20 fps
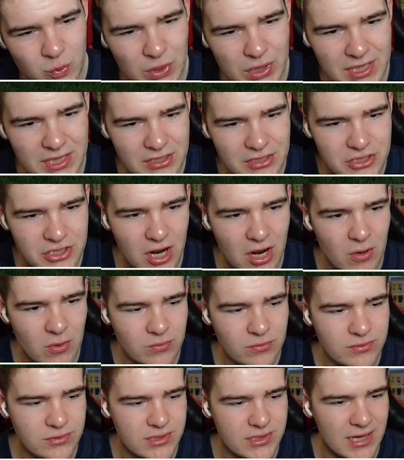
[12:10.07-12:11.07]
we
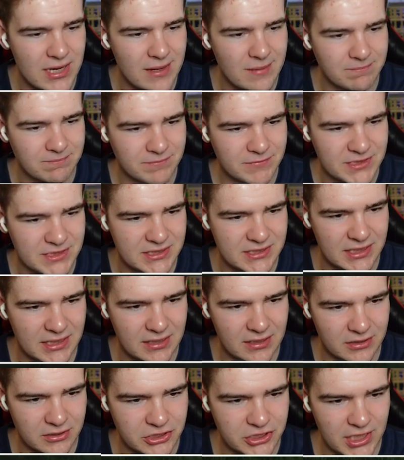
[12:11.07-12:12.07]
don't, and I'm
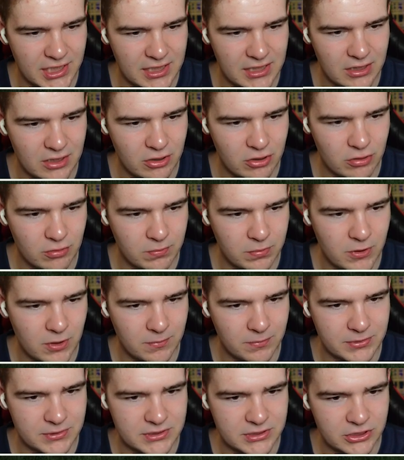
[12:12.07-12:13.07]
sick of checking the cup
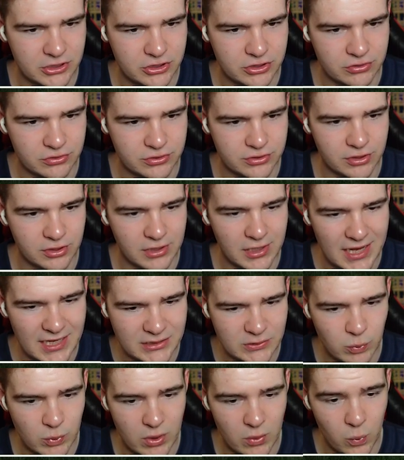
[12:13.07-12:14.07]
competitions
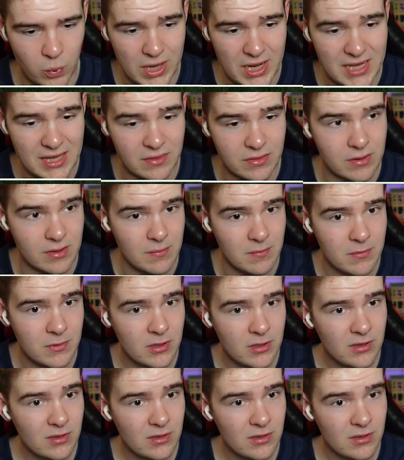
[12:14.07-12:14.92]
unless we're winning them.